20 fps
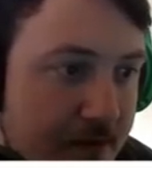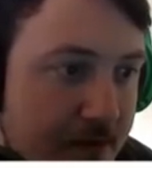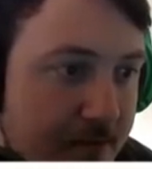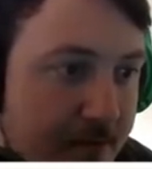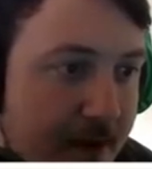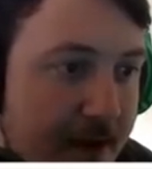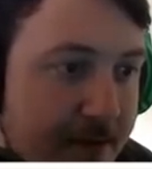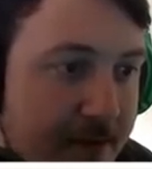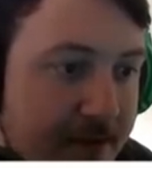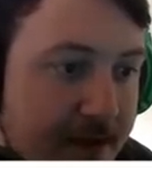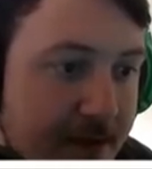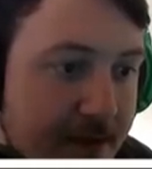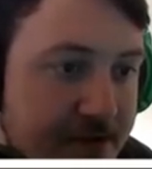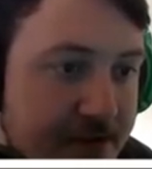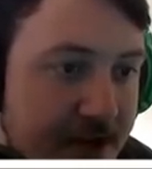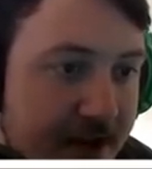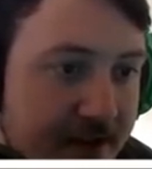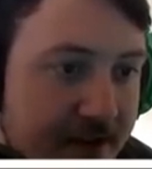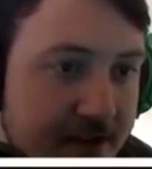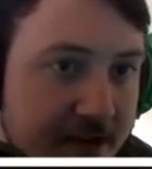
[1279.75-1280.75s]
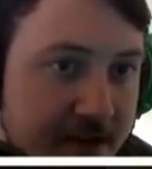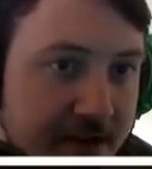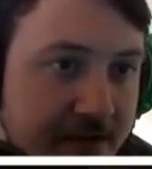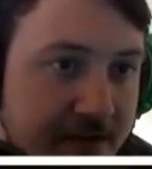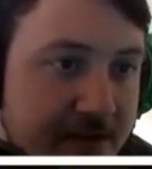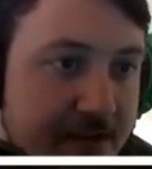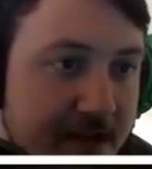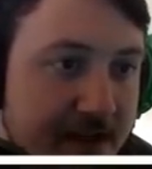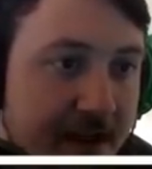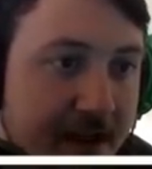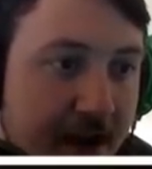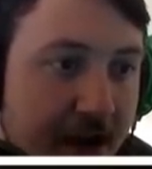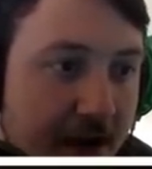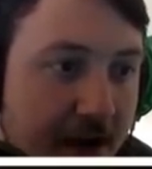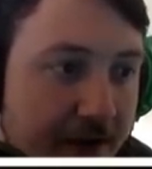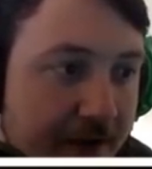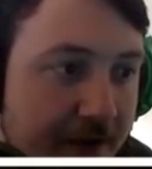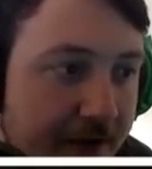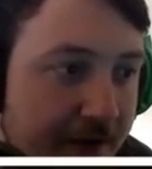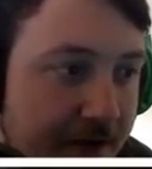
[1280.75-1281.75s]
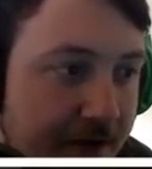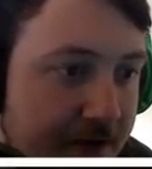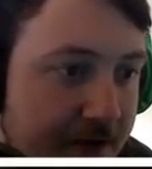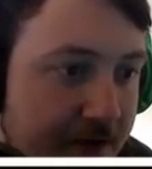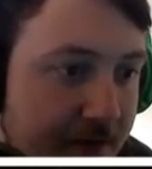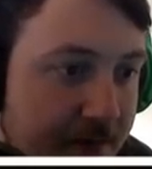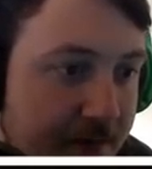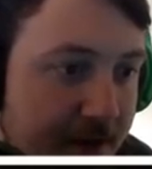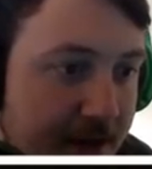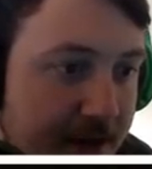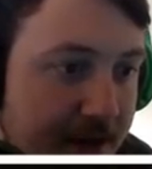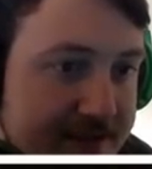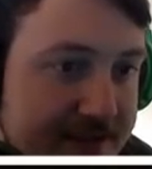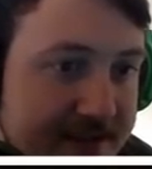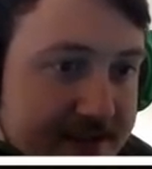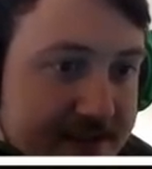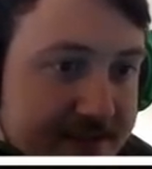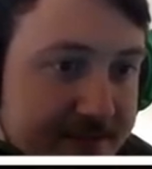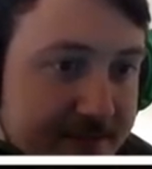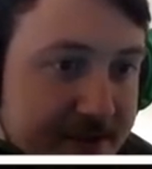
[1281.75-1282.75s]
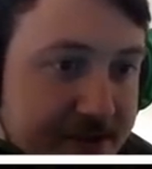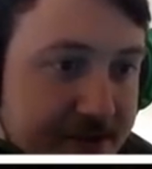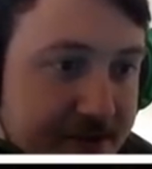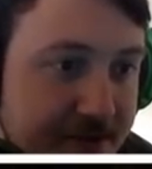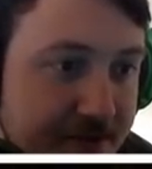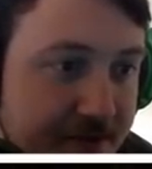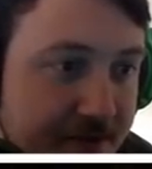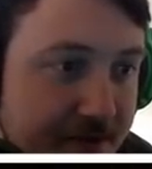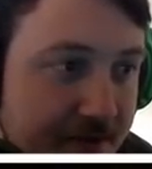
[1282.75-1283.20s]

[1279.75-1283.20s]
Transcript: Maybe the objective is to get one hundred to pass this mission.